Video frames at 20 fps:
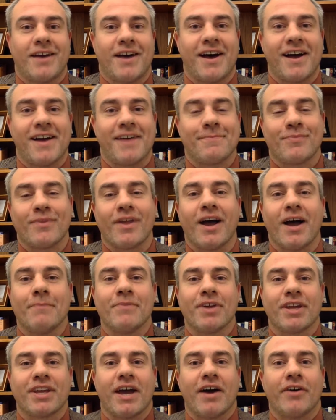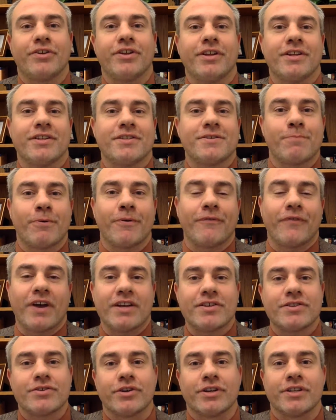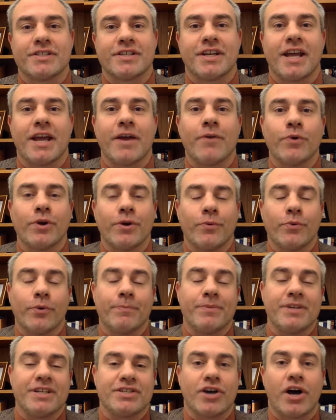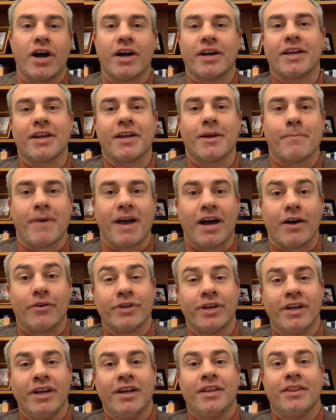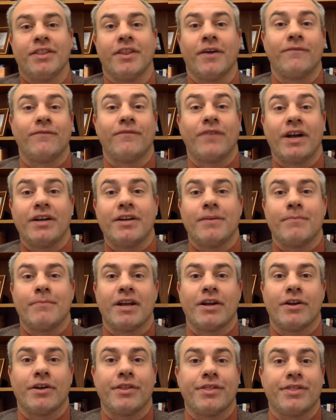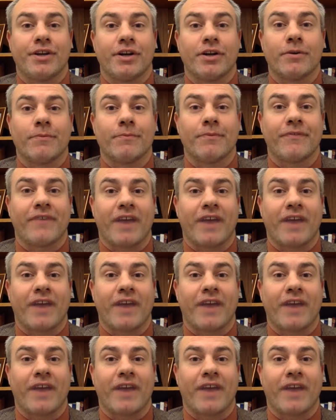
Hi, I'm the calculus professor, and today we will be talking about the fundamental theorem of